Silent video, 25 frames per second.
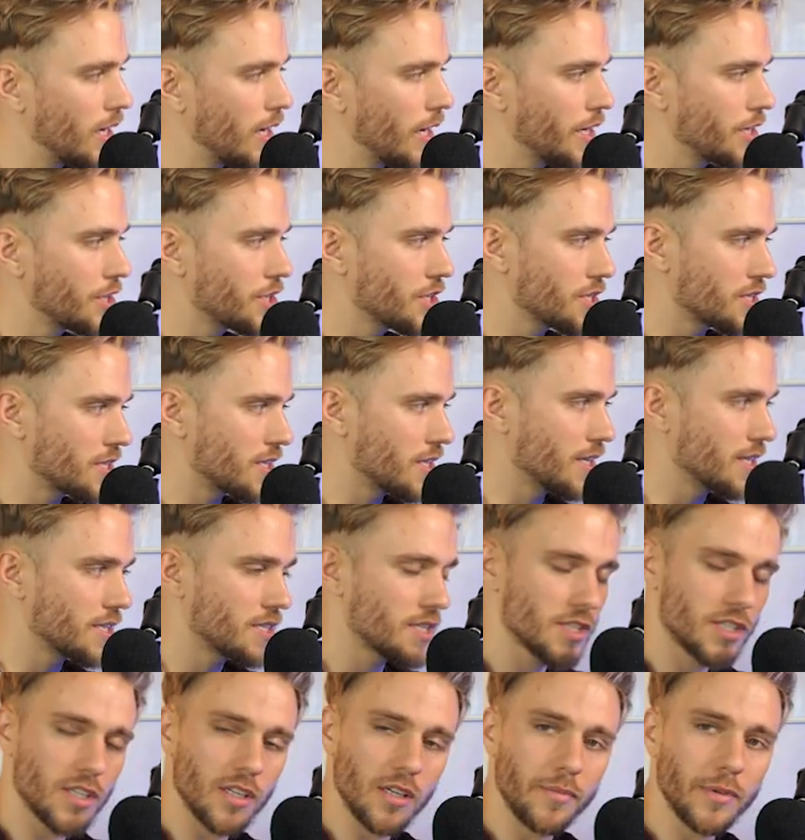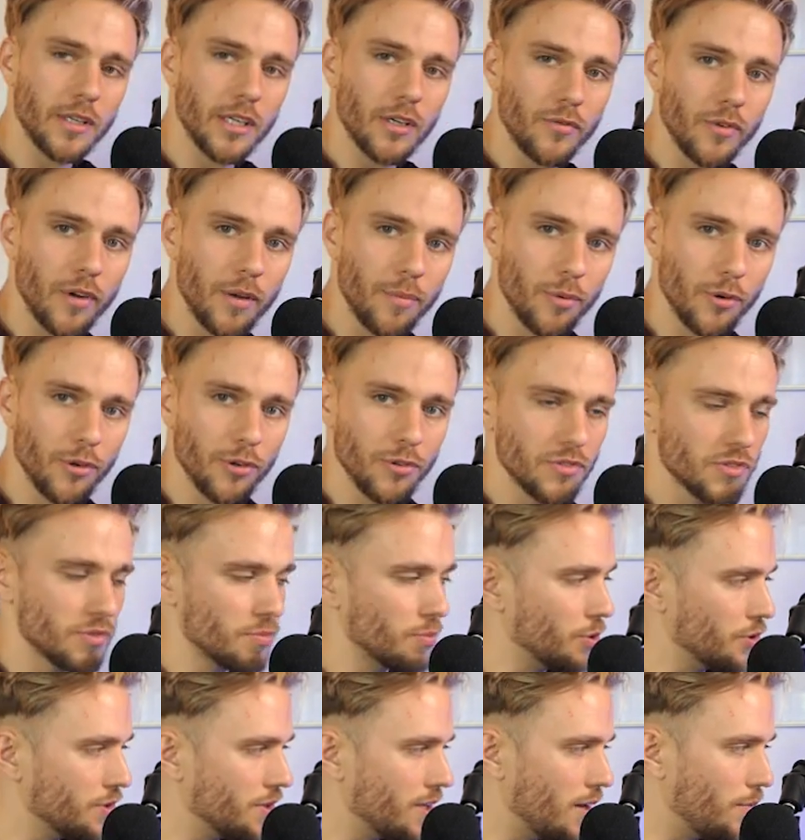just this is going to be a
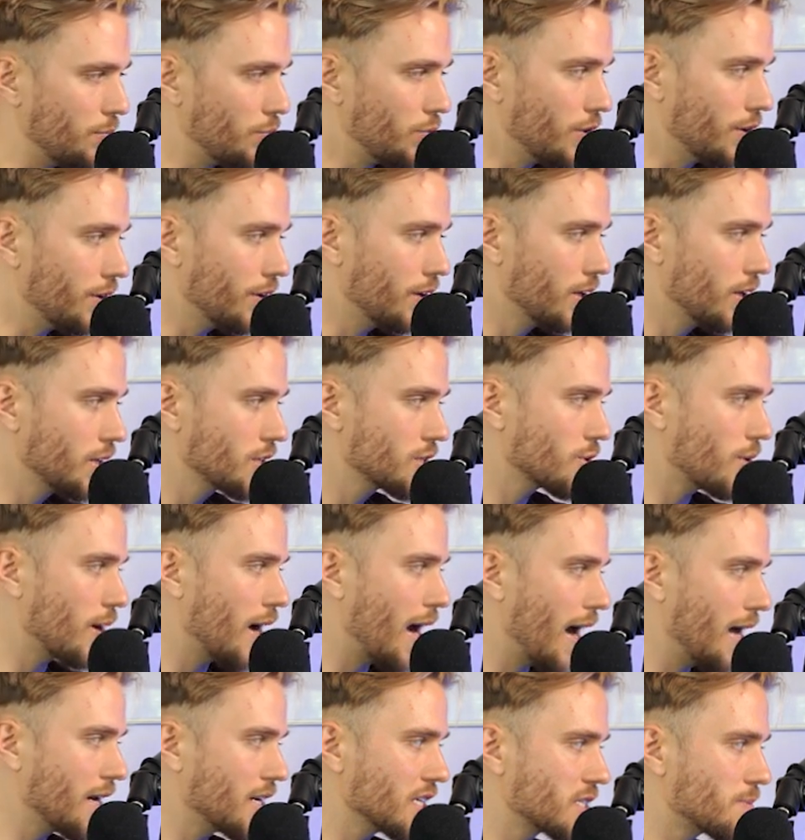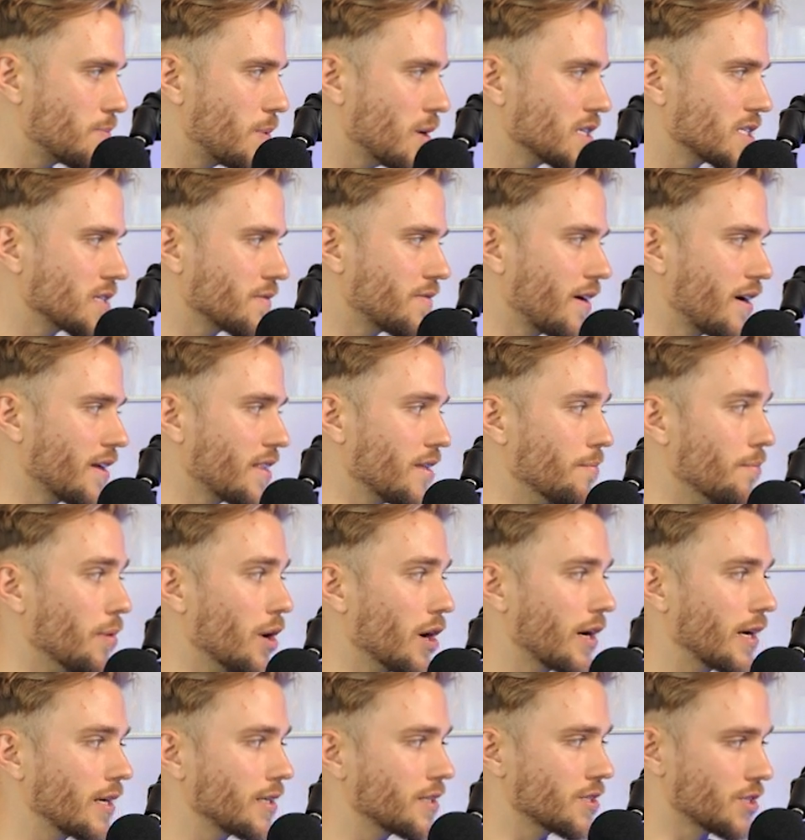reproducible template. So I had to specify the
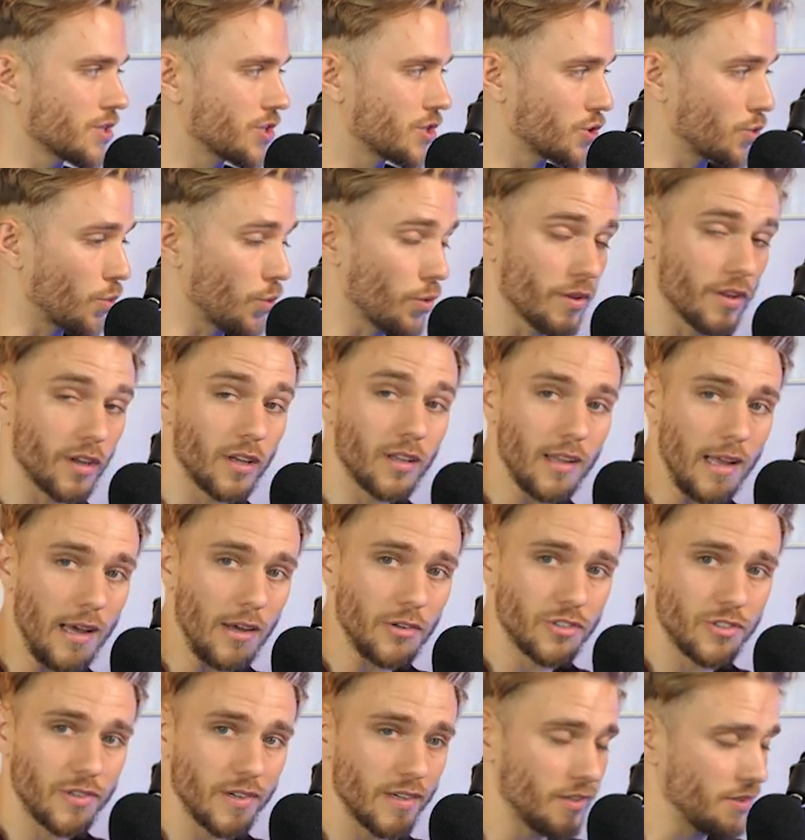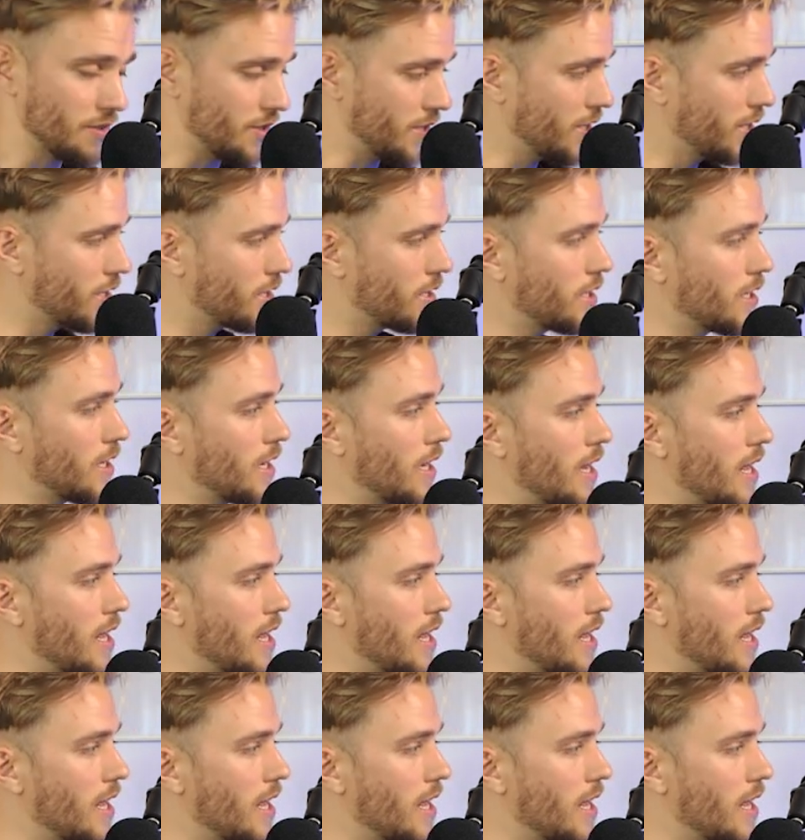bucket to store the CloudTrails in.